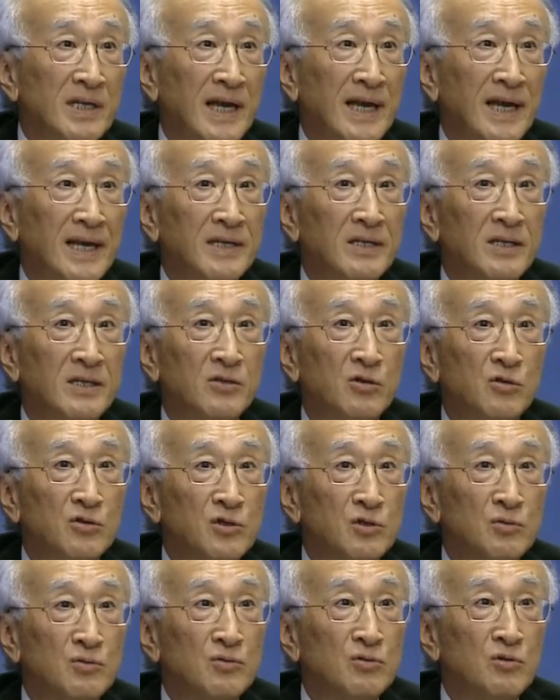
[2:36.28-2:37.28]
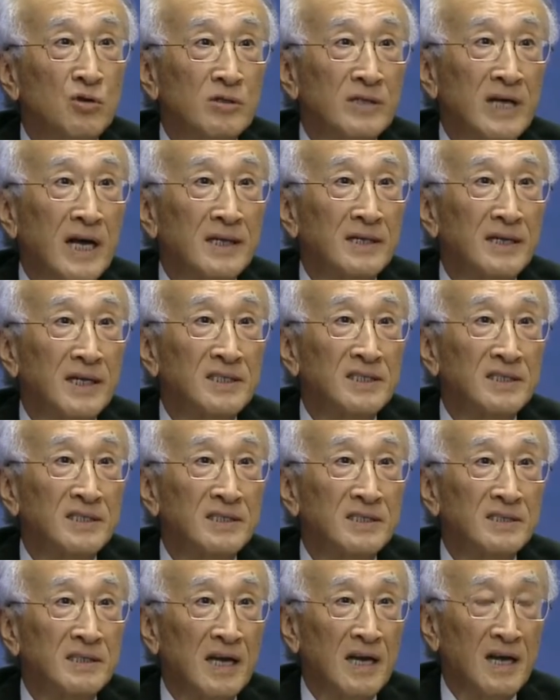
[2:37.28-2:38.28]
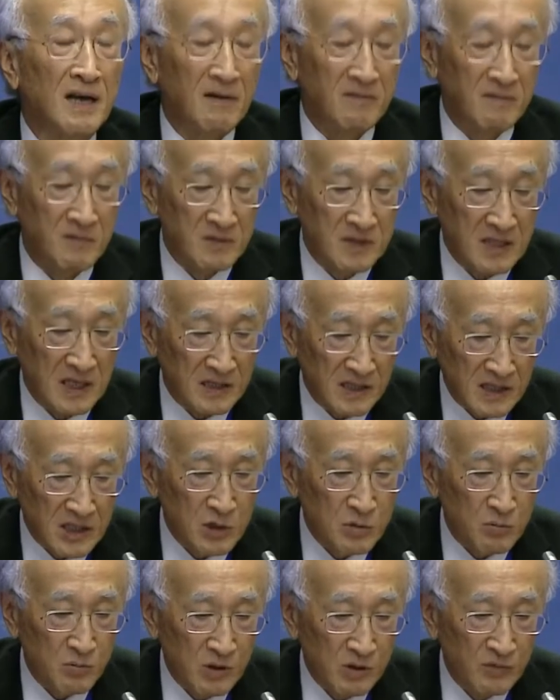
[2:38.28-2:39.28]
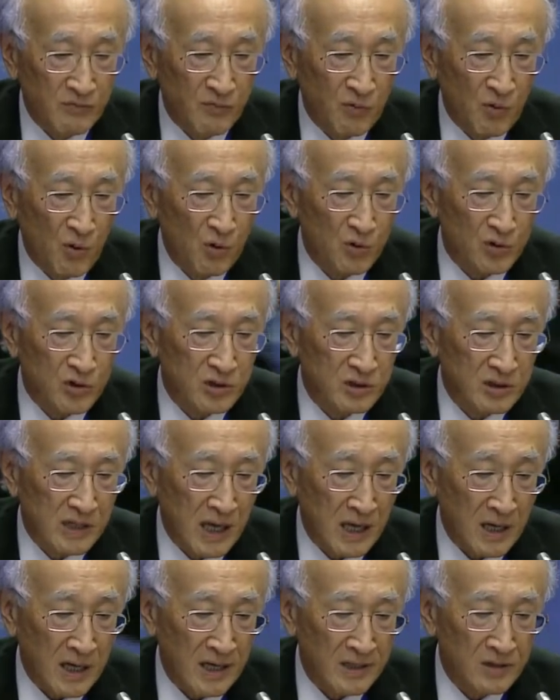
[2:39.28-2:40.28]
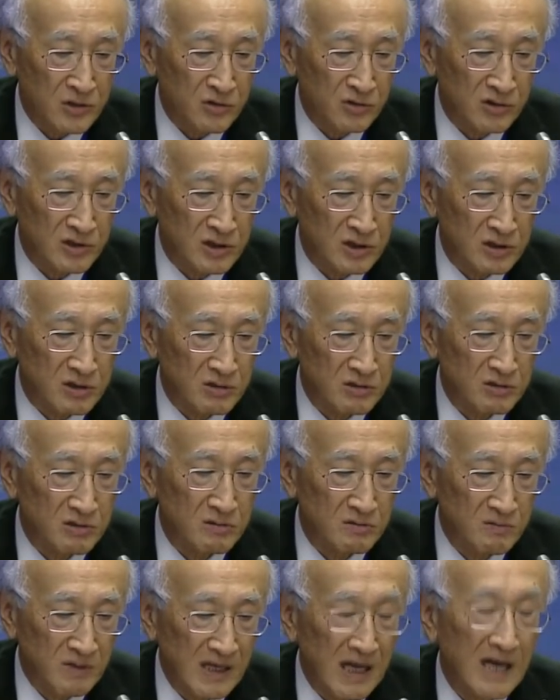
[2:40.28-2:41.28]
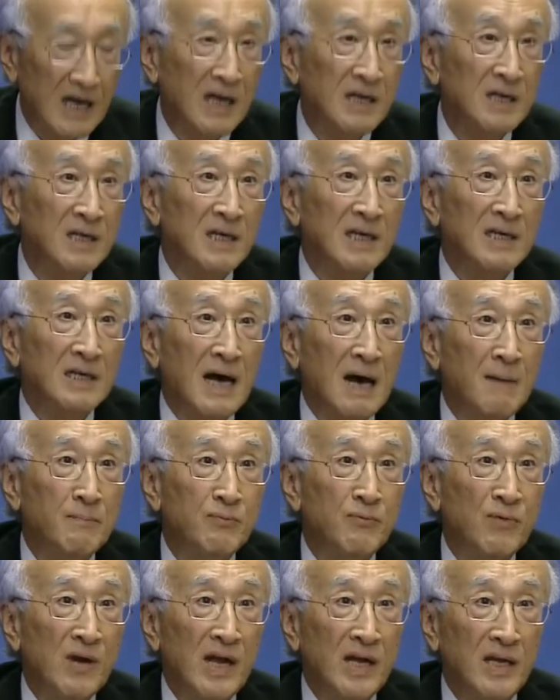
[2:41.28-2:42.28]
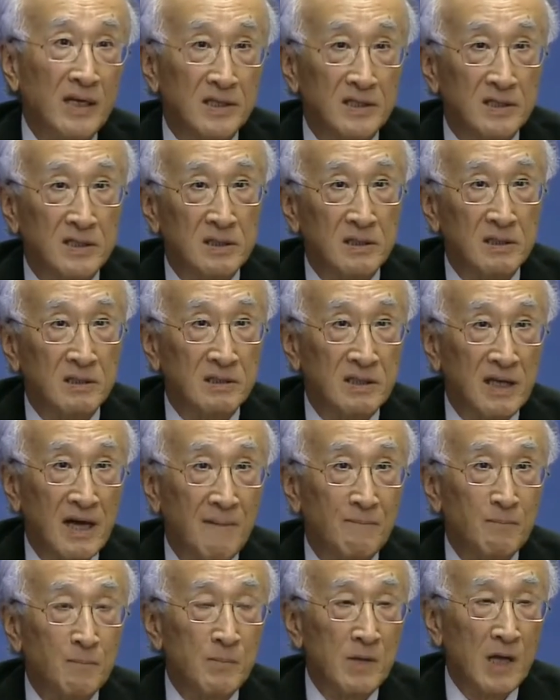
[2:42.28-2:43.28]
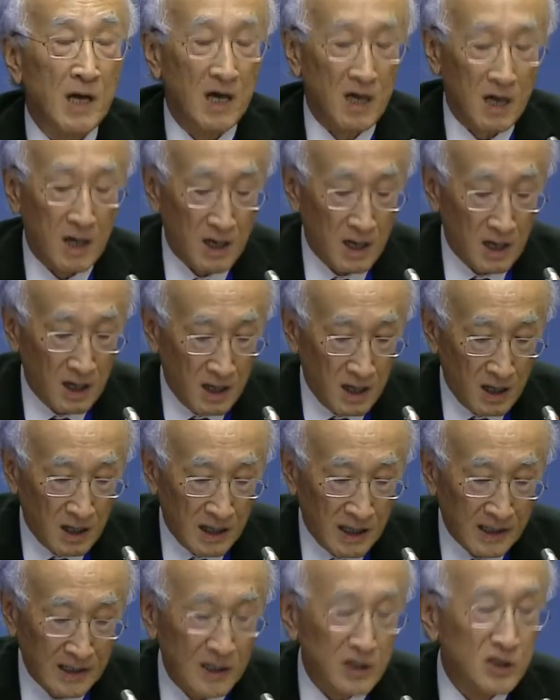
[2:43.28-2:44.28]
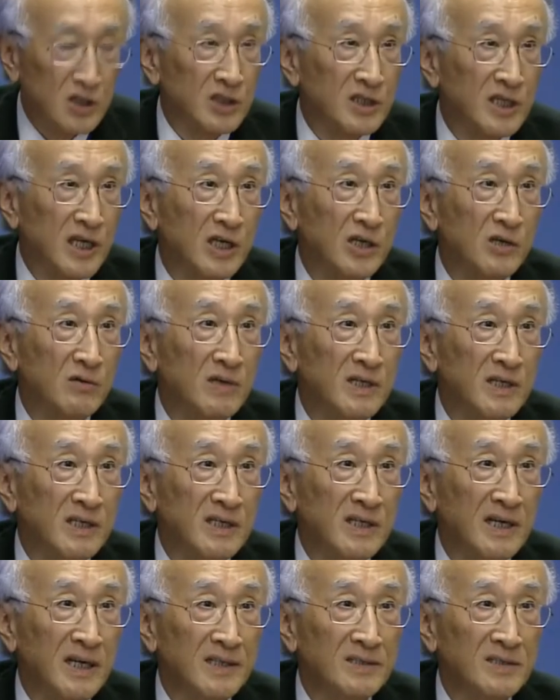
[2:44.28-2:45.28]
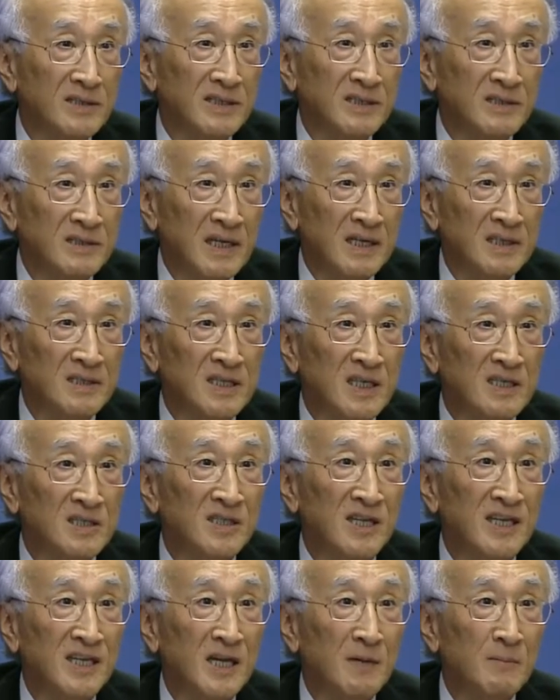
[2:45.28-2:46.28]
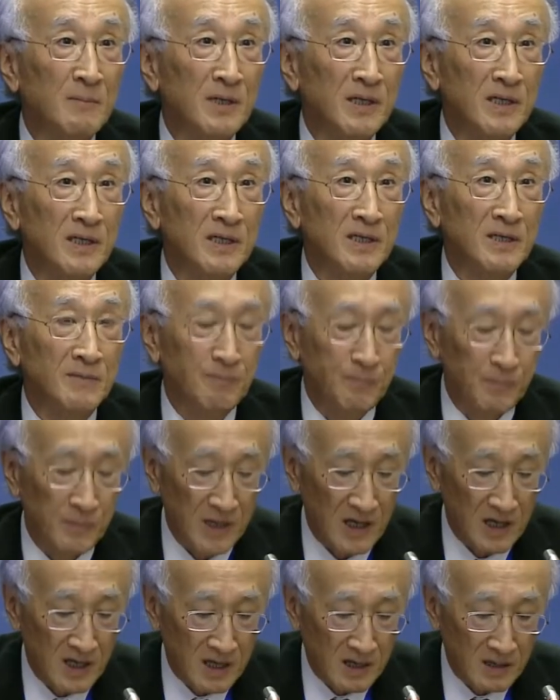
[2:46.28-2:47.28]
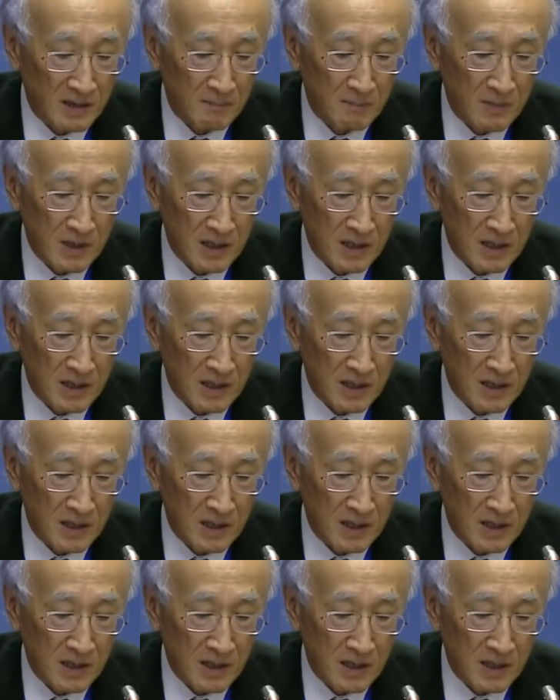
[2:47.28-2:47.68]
And those who don't understand, uh, uh this will force countries to reappraise the uh, energy security and, and sustainability uh,